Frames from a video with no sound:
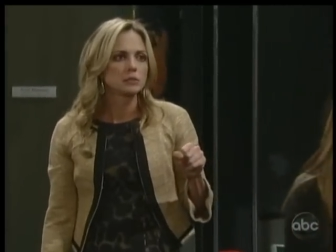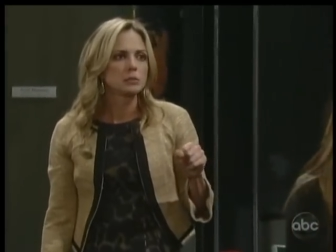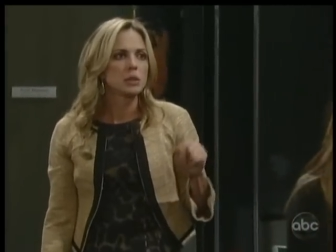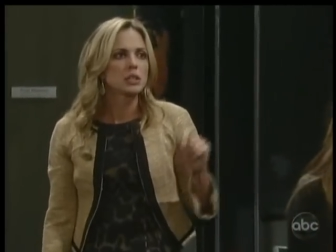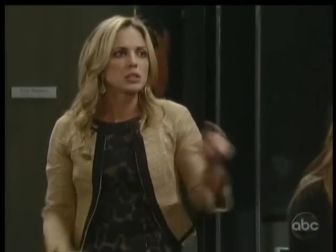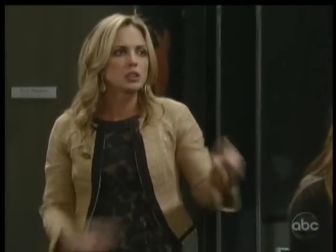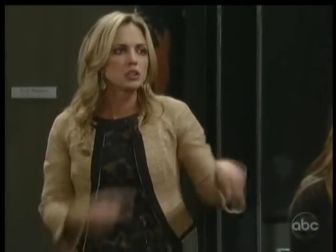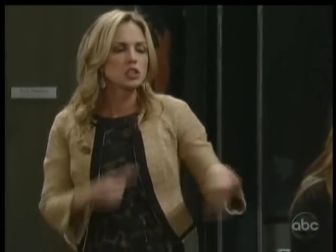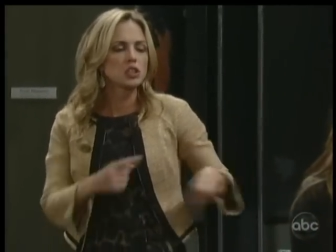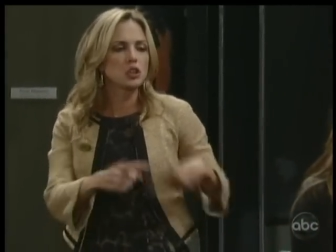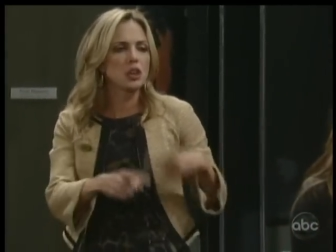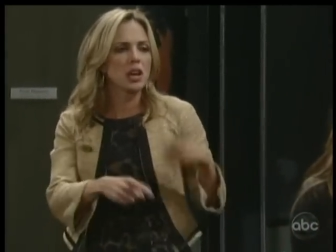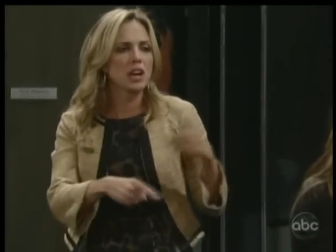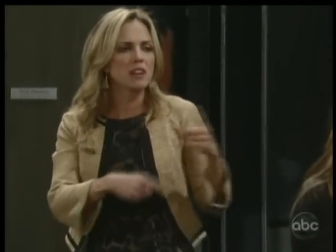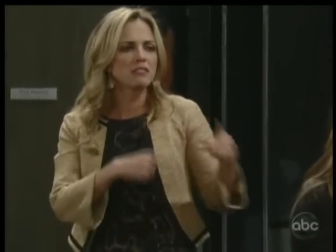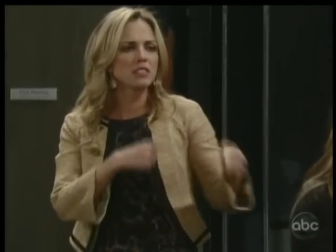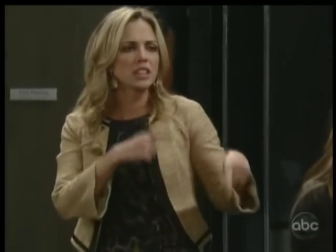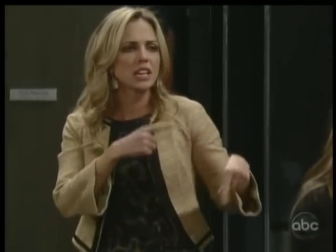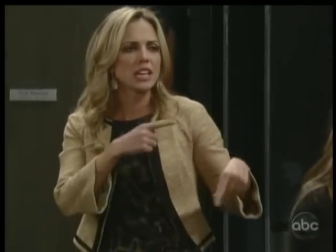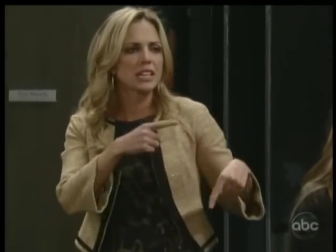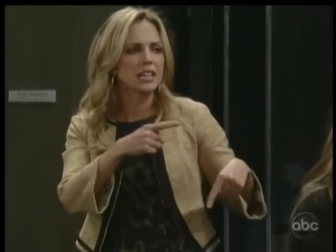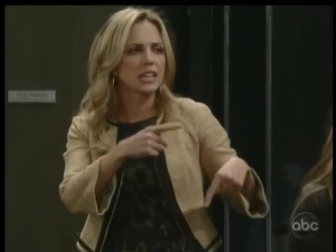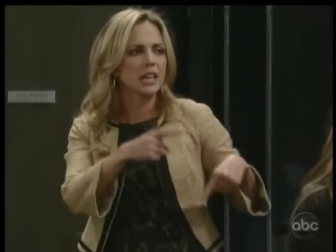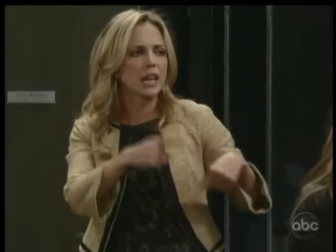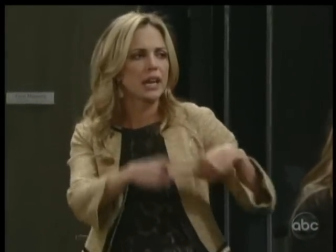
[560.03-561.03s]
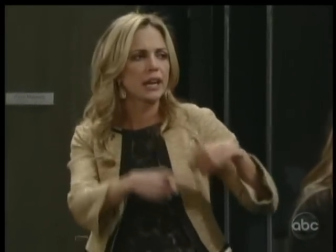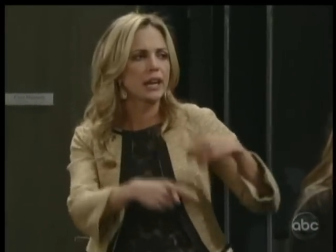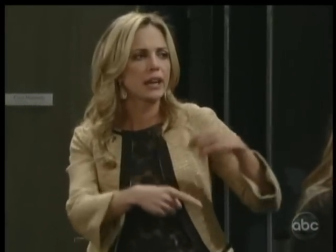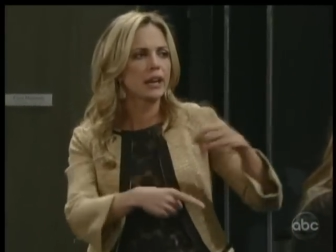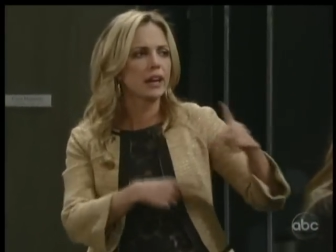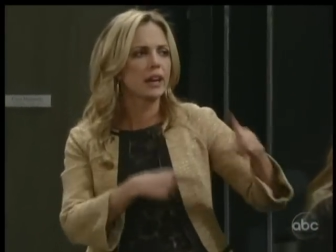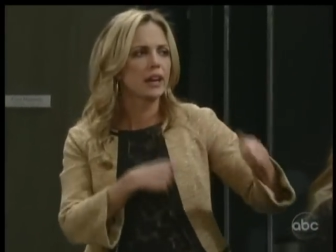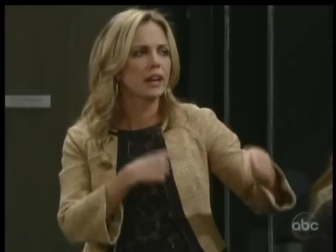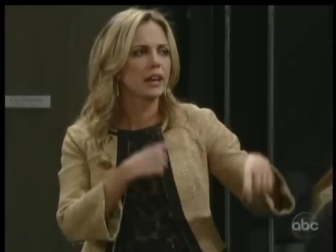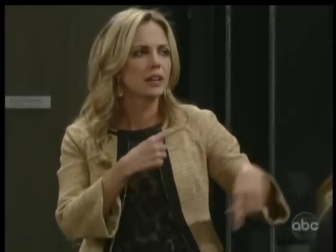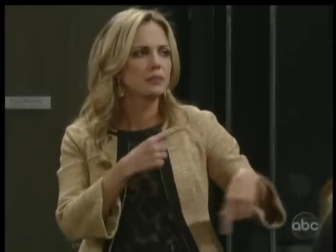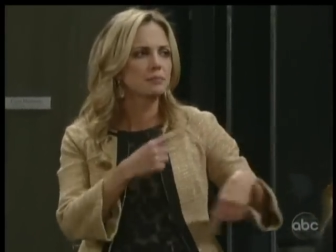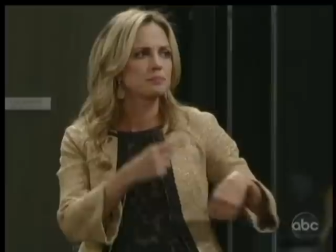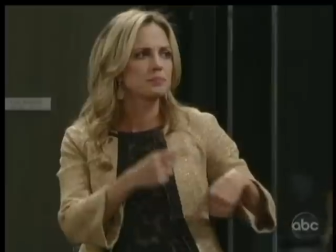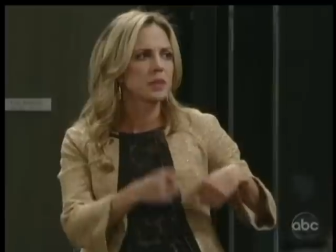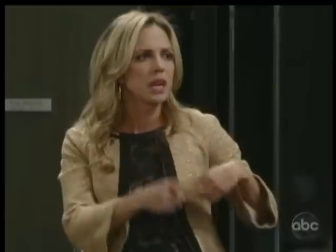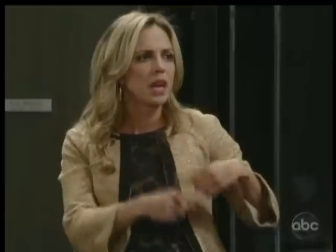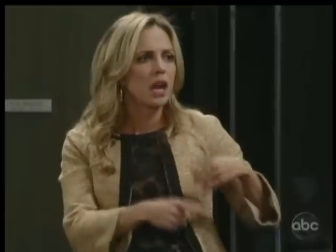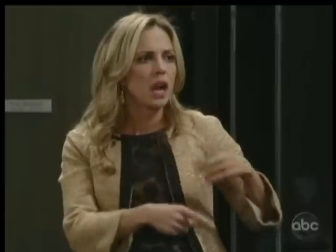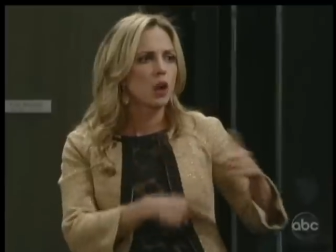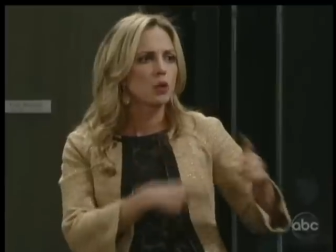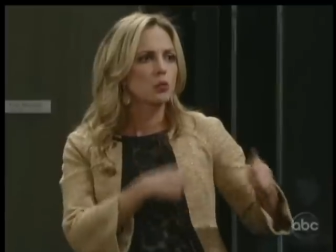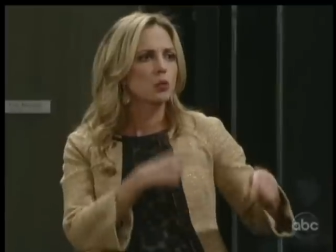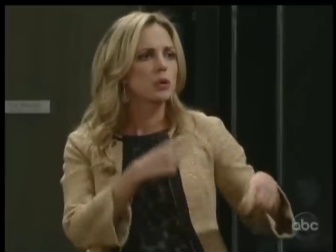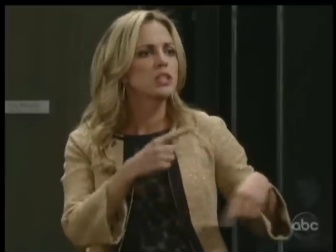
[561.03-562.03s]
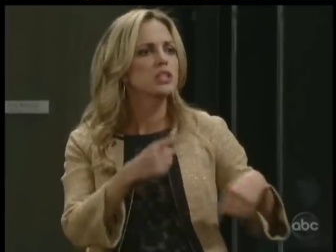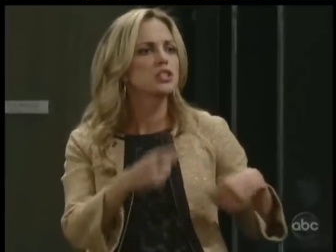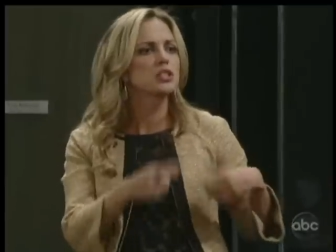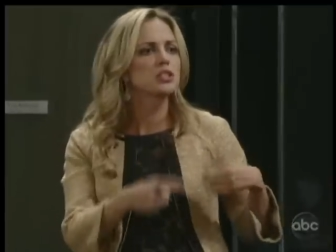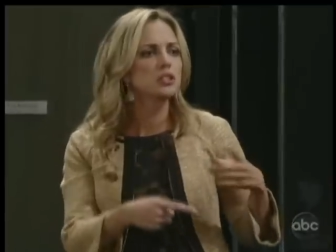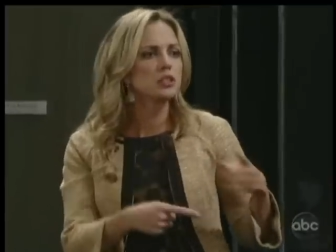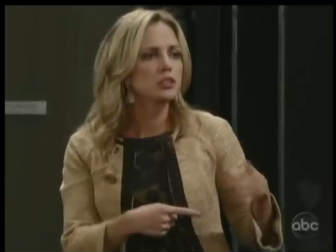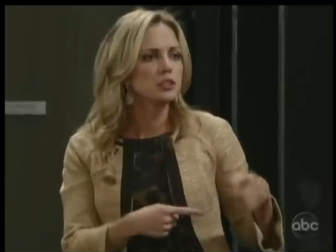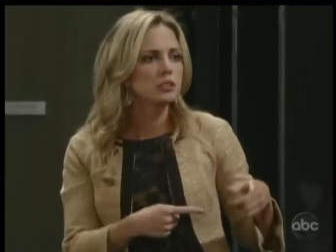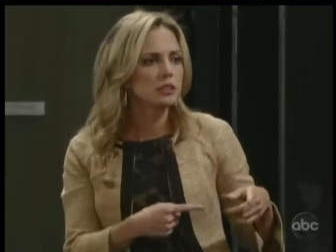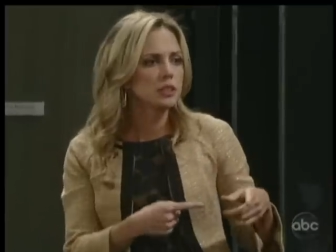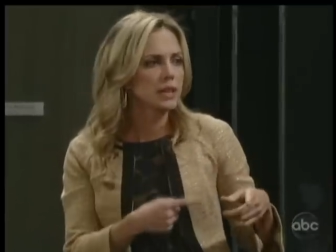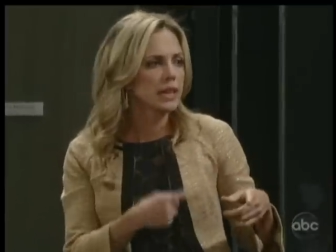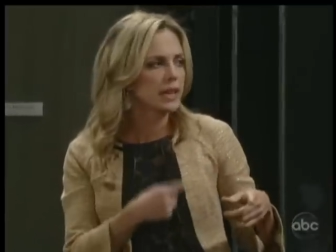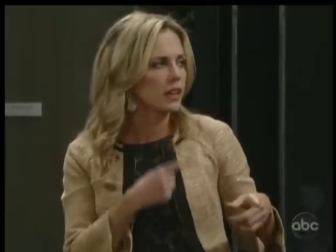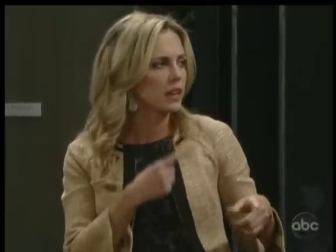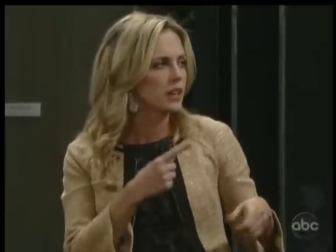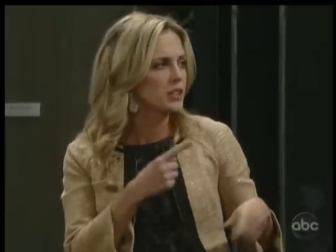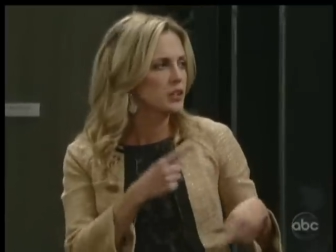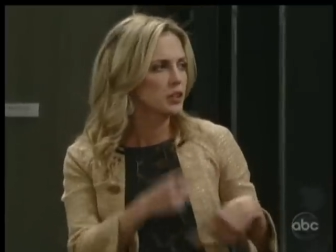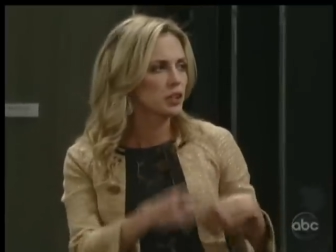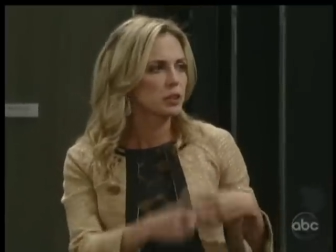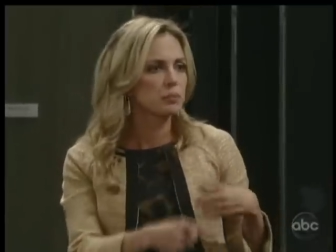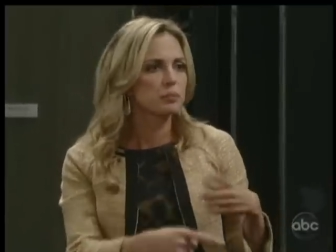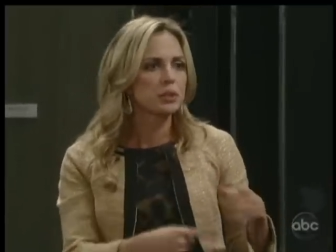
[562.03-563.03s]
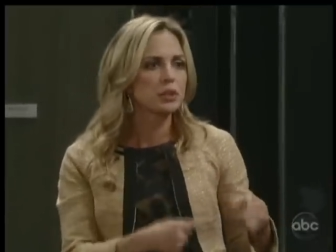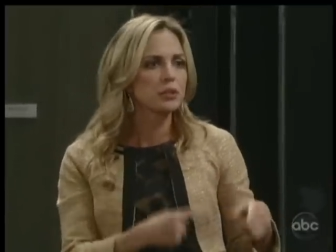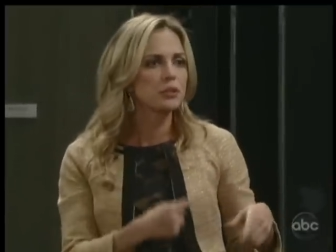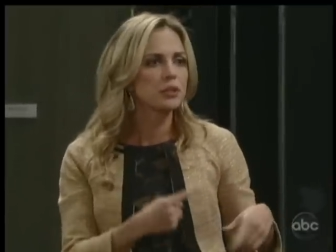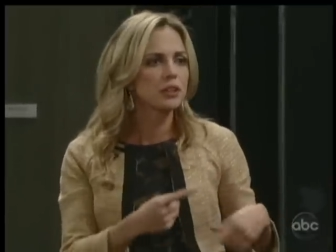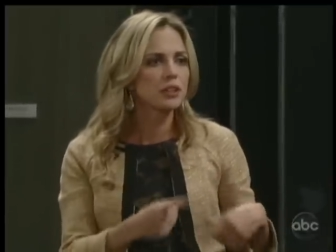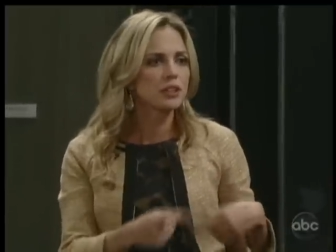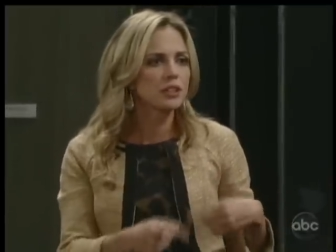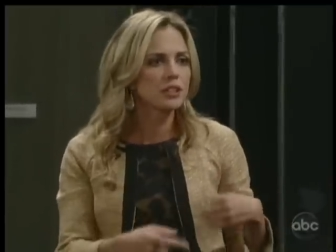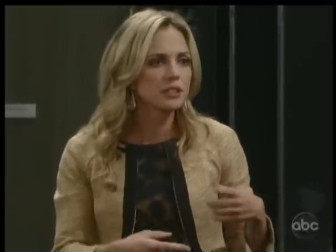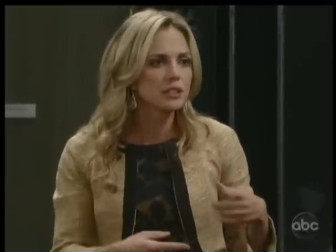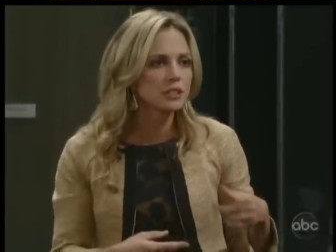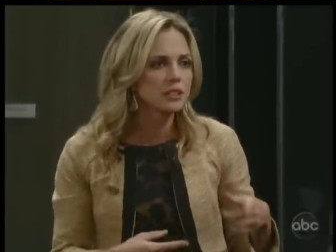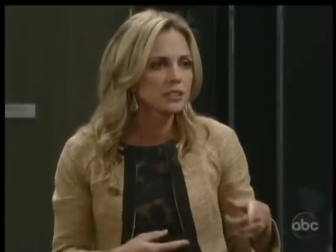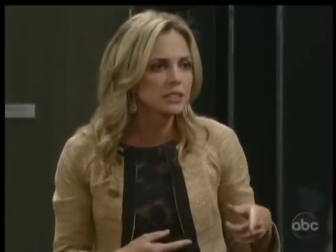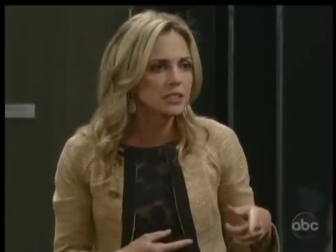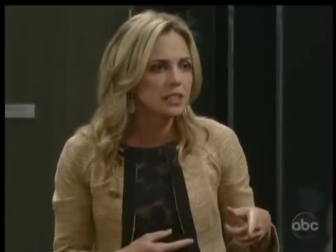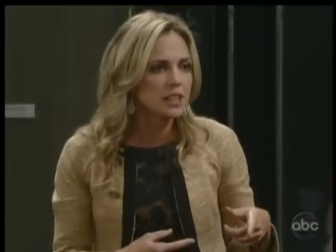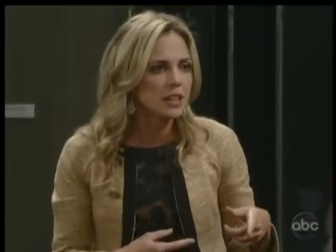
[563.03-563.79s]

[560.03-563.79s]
But don't you have like a uh, original like on your computer?